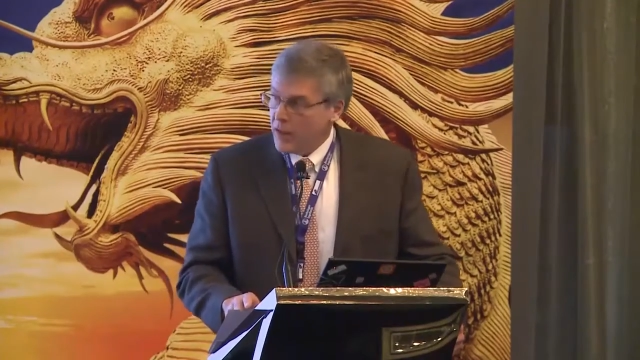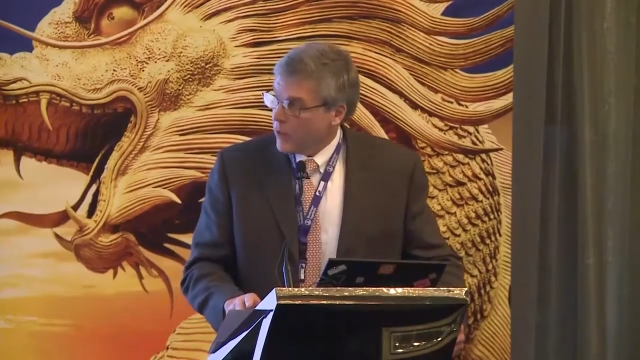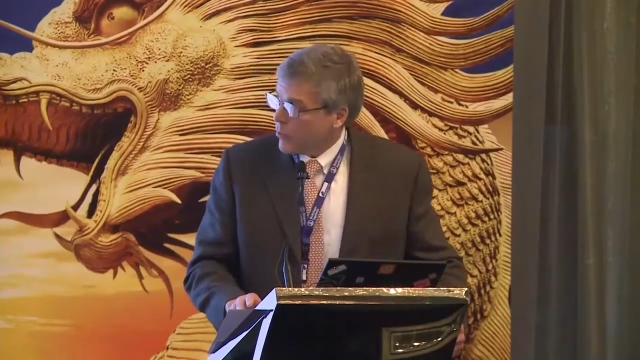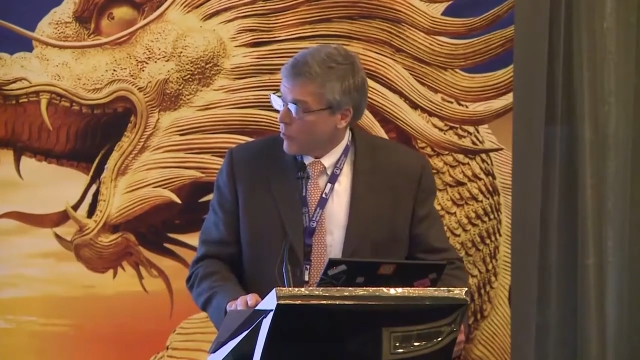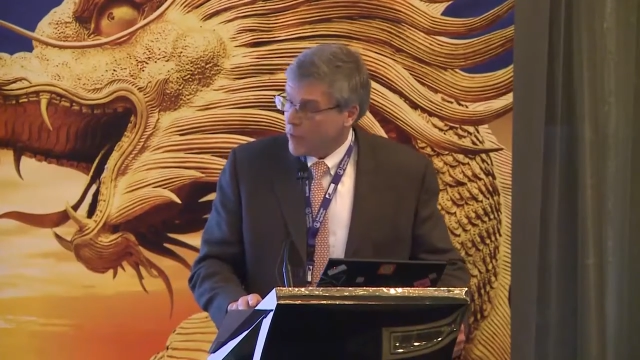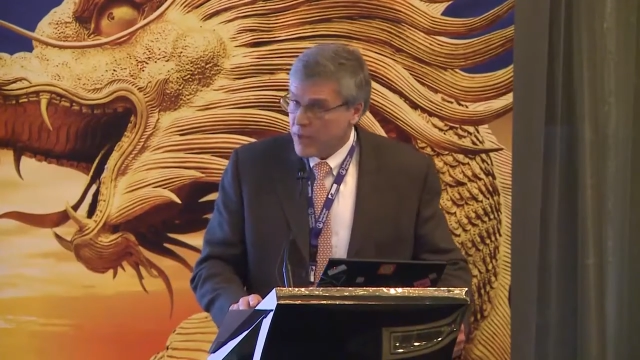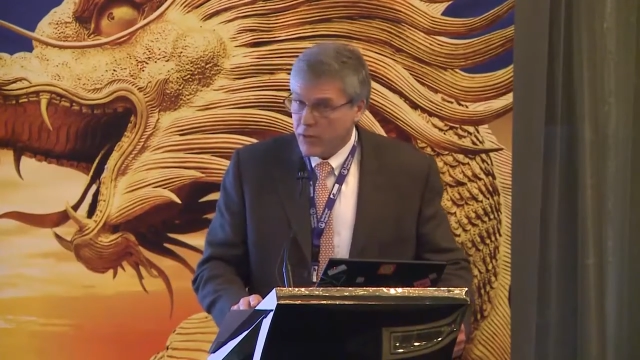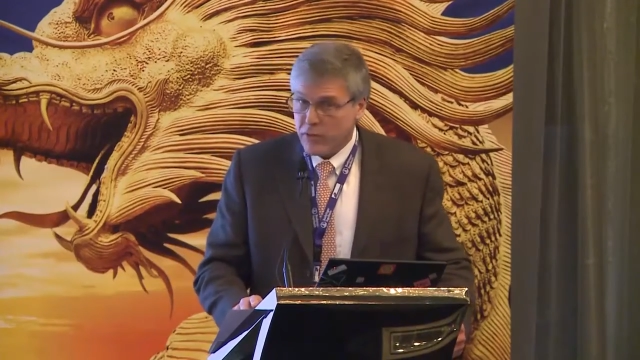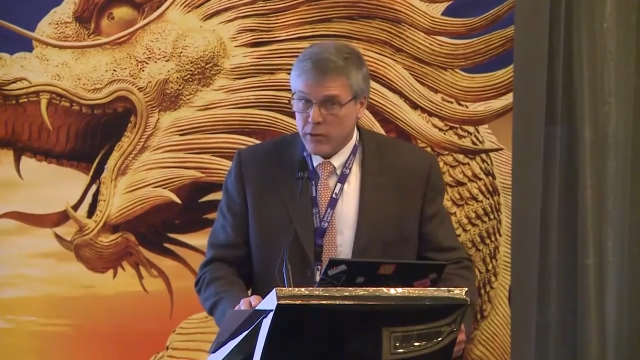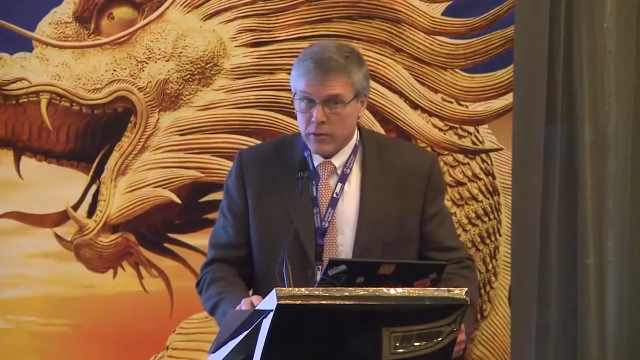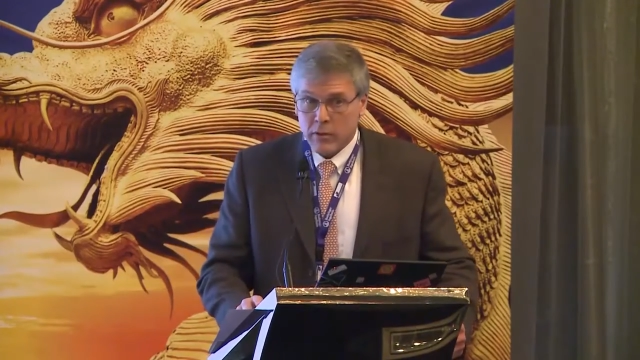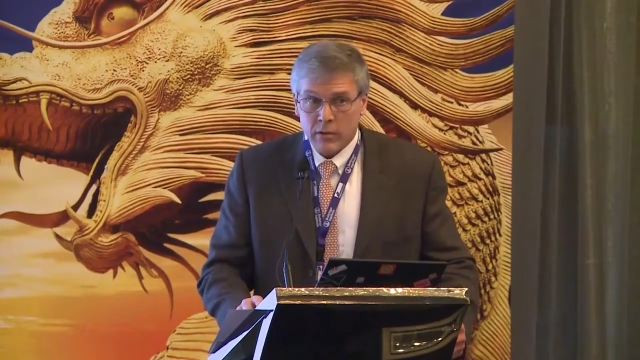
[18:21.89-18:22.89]
So things
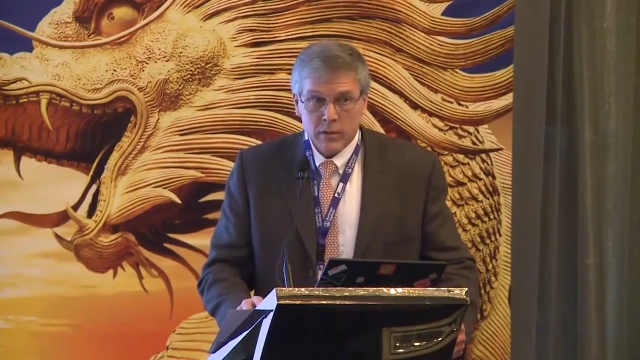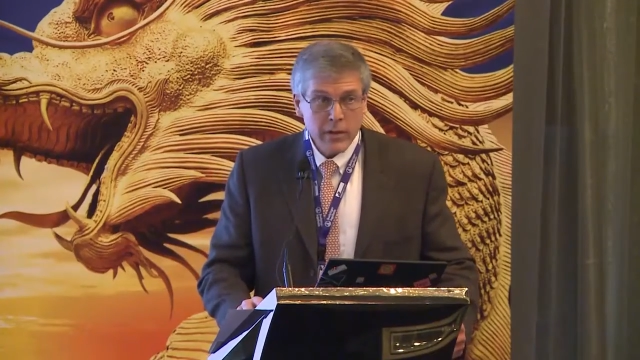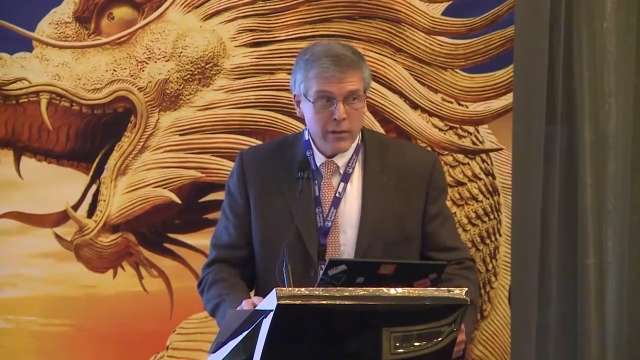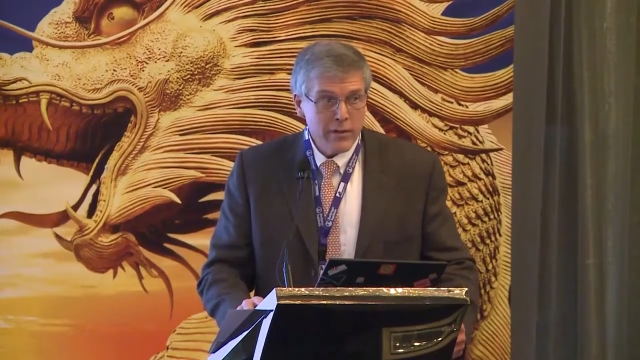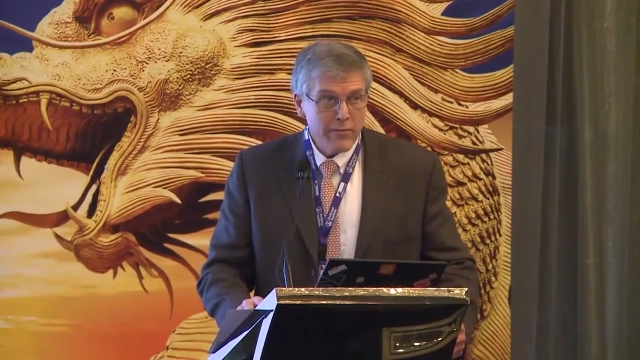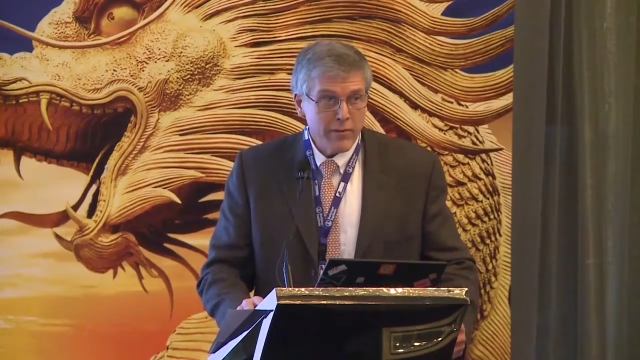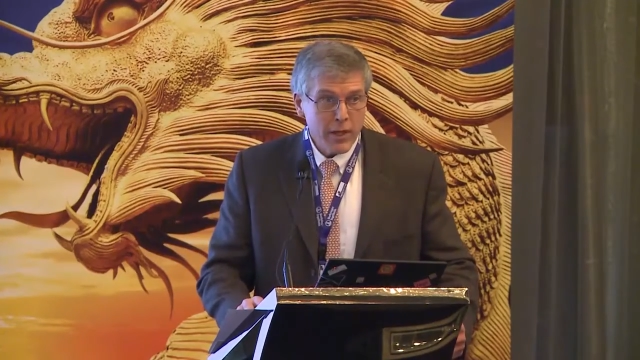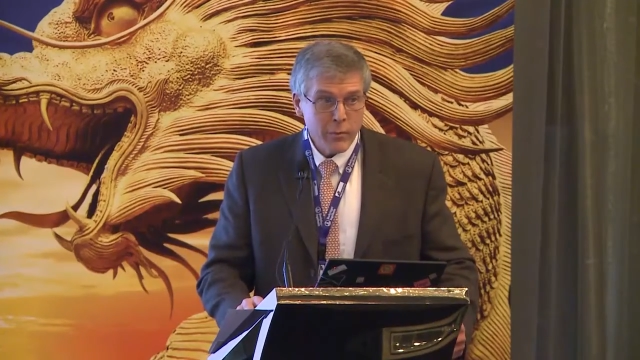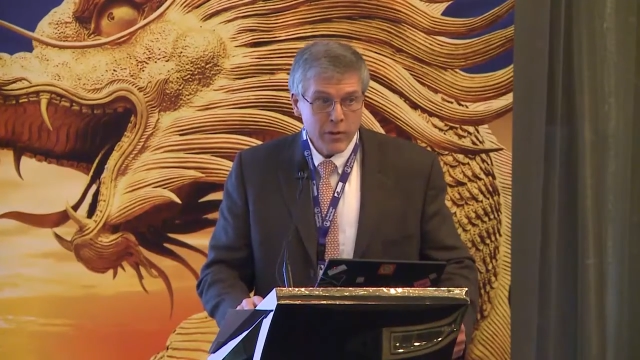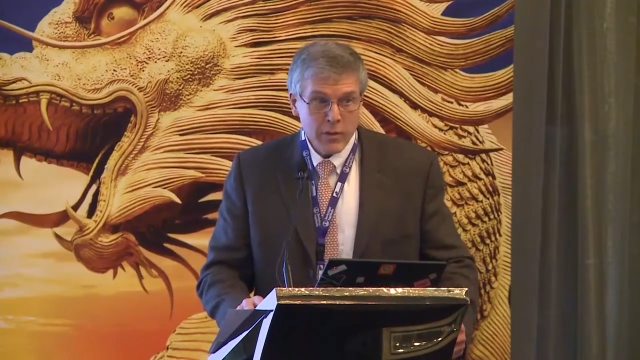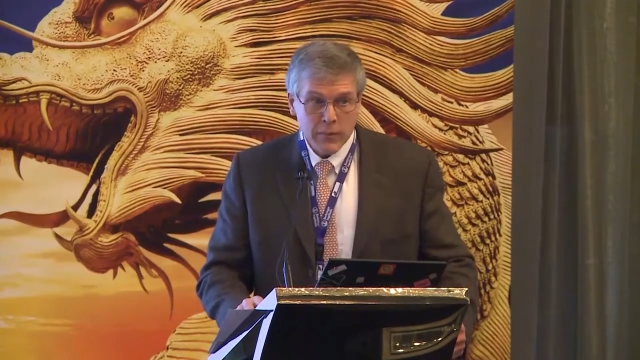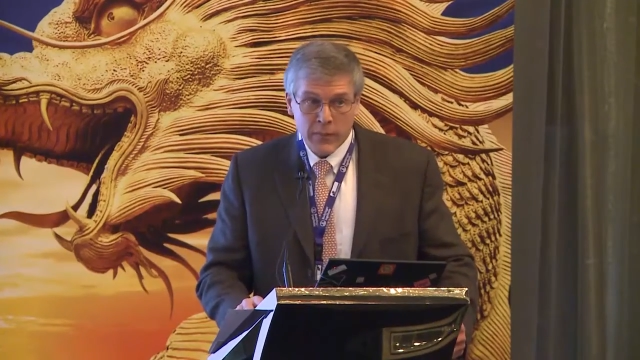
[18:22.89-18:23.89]
that are in the
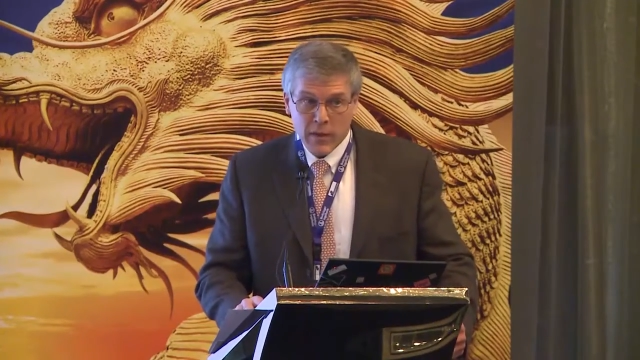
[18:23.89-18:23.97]
environment,